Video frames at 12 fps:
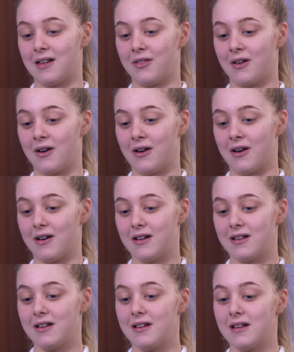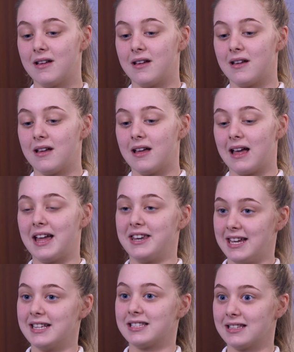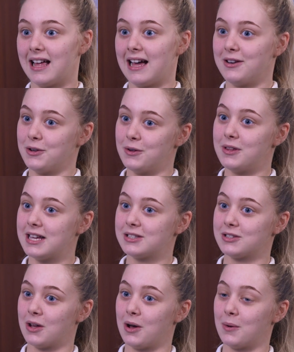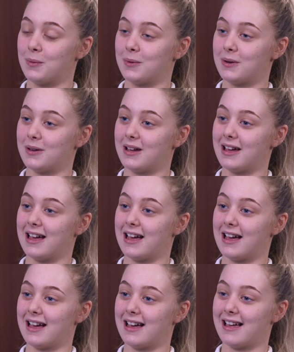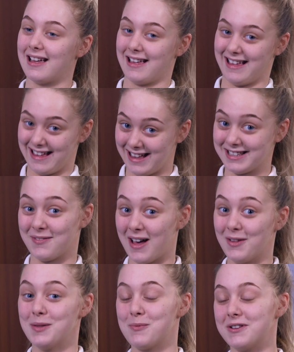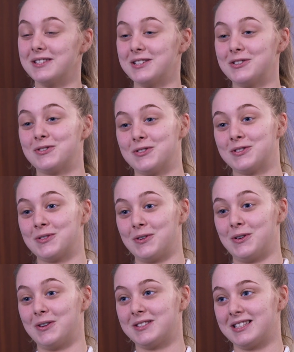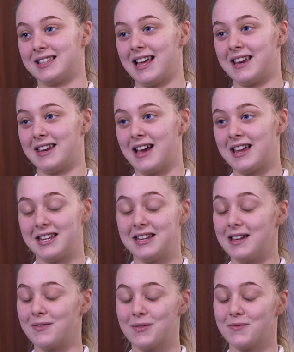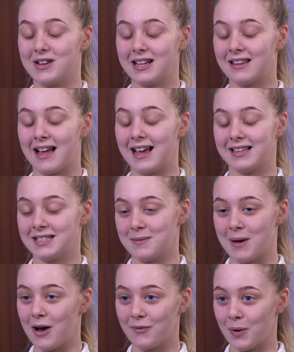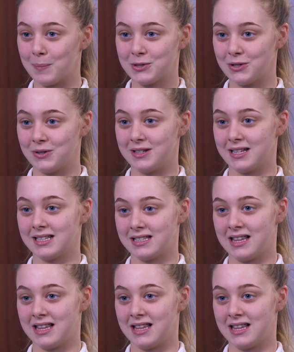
I thought I need to like do this. So I found the Prince's Trust course and then I didn't even realise the amount of opportunities